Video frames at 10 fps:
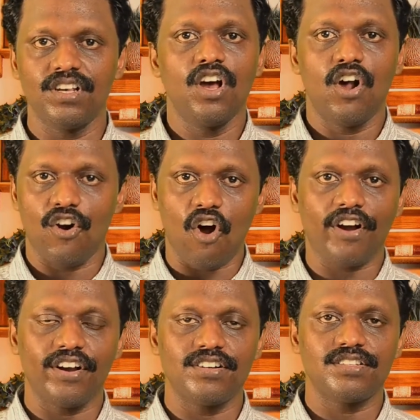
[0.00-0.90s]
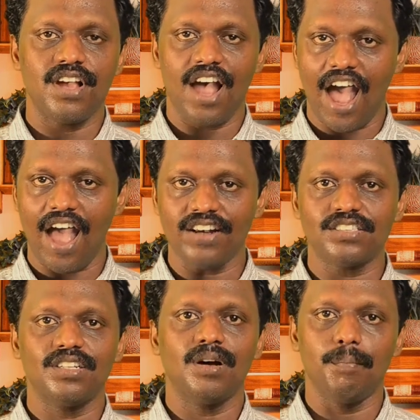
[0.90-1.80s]
rockets, and
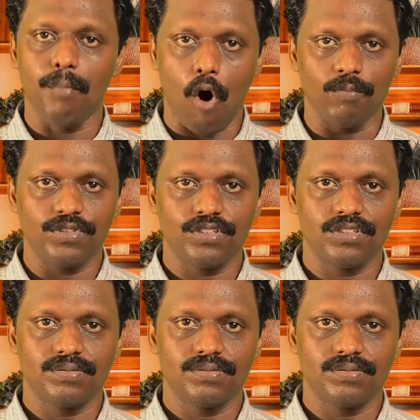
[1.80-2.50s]
bombs.